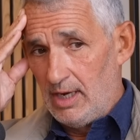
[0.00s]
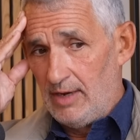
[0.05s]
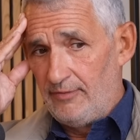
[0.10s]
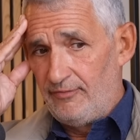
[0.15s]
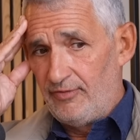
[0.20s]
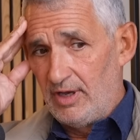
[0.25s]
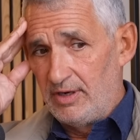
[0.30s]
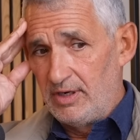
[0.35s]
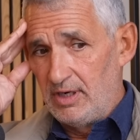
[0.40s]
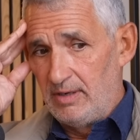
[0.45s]
I
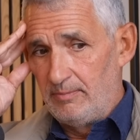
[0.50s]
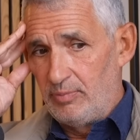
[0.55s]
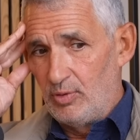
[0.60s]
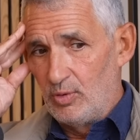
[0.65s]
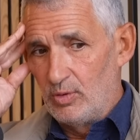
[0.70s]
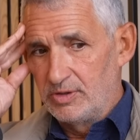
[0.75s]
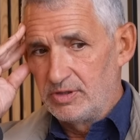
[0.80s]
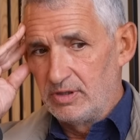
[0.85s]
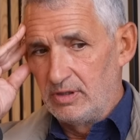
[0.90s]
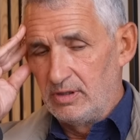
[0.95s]
found it
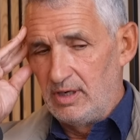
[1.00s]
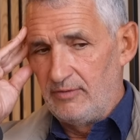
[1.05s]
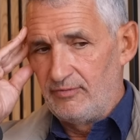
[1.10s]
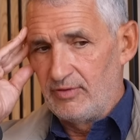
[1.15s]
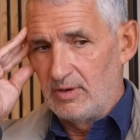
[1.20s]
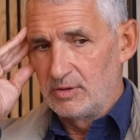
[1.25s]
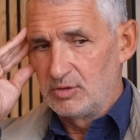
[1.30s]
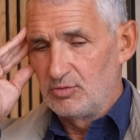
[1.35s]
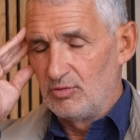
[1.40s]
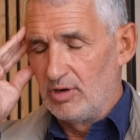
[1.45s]
important that
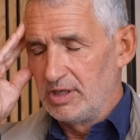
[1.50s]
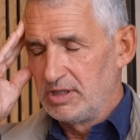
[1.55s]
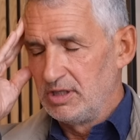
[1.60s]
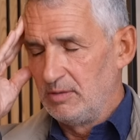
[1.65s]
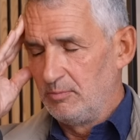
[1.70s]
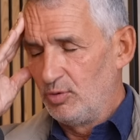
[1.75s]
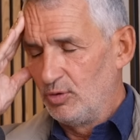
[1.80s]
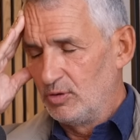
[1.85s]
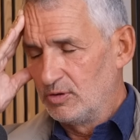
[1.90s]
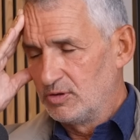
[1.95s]
if I was
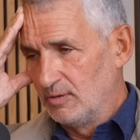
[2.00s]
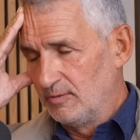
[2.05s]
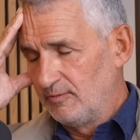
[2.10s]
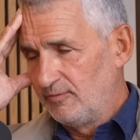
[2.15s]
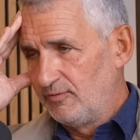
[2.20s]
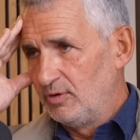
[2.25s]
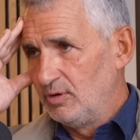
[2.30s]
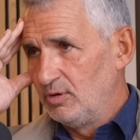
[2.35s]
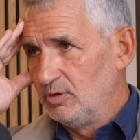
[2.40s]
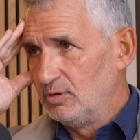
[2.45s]
writing books on
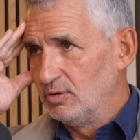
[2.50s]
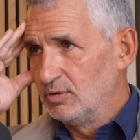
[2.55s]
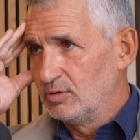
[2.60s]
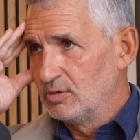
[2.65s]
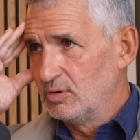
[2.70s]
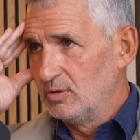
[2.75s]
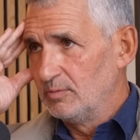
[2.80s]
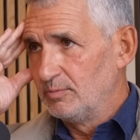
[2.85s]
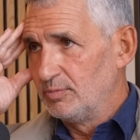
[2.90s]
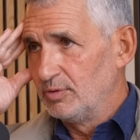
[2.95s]
food or
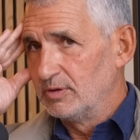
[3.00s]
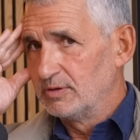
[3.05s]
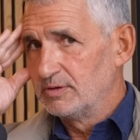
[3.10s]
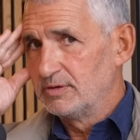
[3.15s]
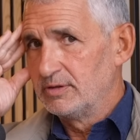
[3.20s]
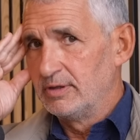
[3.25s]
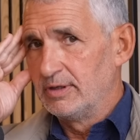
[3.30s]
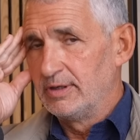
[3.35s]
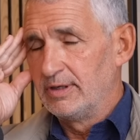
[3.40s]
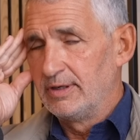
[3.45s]

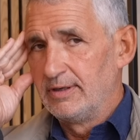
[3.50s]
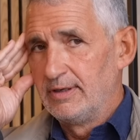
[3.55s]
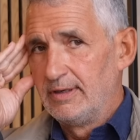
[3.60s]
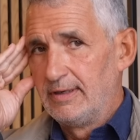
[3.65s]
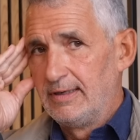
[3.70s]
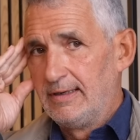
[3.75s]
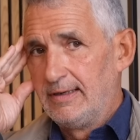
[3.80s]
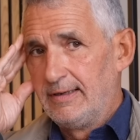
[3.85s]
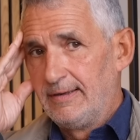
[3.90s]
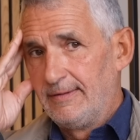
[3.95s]
cookbooks, that
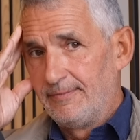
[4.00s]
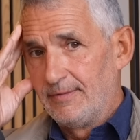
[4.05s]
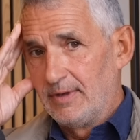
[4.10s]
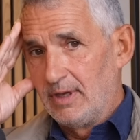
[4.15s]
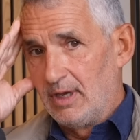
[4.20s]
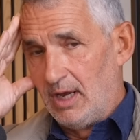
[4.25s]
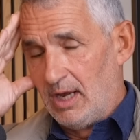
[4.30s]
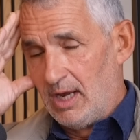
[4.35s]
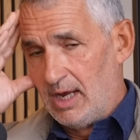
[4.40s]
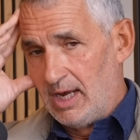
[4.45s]

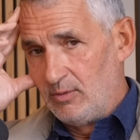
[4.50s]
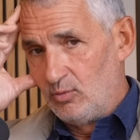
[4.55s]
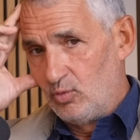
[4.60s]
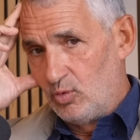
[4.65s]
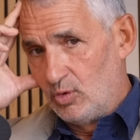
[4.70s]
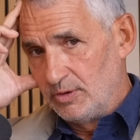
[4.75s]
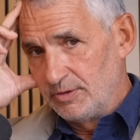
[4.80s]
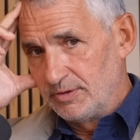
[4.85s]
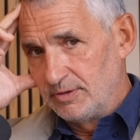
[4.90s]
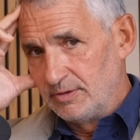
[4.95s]
I
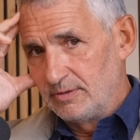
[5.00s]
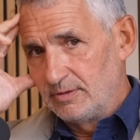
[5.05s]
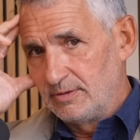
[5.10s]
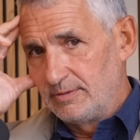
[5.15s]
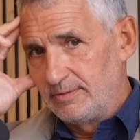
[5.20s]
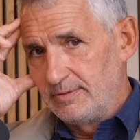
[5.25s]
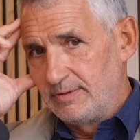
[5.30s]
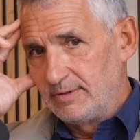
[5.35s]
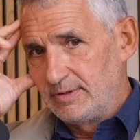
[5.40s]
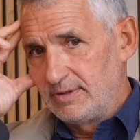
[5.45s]
wasn't
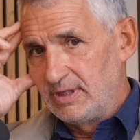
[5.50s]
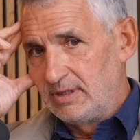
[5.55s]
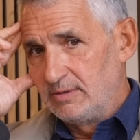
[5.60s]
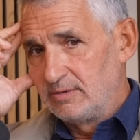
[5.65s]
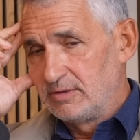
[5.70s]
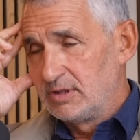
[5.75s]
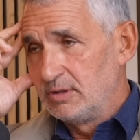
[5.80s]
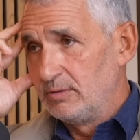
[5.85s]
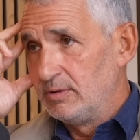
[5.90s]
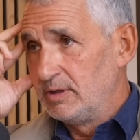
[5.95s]
seen
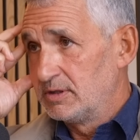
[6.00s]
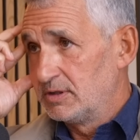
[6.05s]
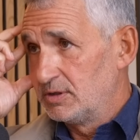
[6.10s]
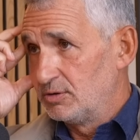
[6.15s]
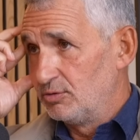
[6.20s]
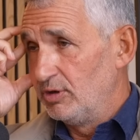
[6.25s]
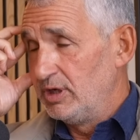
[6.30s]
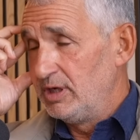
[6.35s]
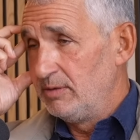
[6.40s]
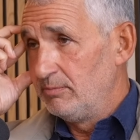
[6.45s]
as too
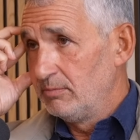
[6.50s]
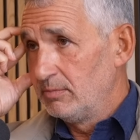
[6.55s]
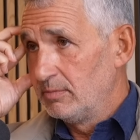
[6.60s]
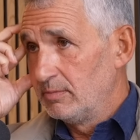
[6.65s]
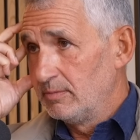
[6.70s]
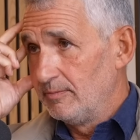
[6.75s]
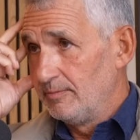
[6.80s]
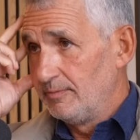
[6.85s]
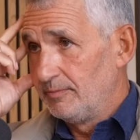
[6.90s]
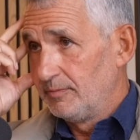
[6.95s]

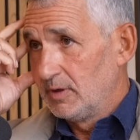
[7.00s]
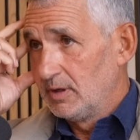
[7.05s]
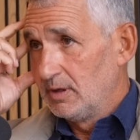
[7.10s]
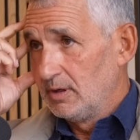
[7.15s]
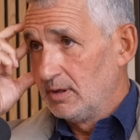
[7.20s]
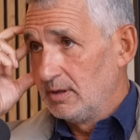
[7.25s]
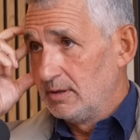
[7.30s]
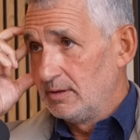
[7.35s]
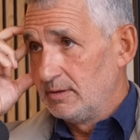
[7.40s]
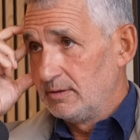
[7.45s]
extreme.
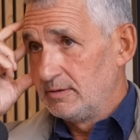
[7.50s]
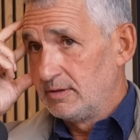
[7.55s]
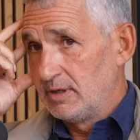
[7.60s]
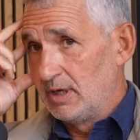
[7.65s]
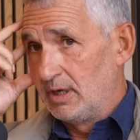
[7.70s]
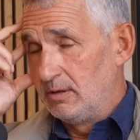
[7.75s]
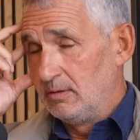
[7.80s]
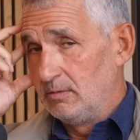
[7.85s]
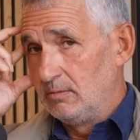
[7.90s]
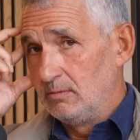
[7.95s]

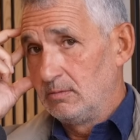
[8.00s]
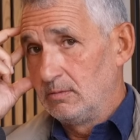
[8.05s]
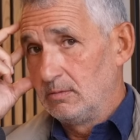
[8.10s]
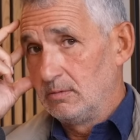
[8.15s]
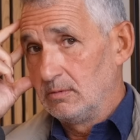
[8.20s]
So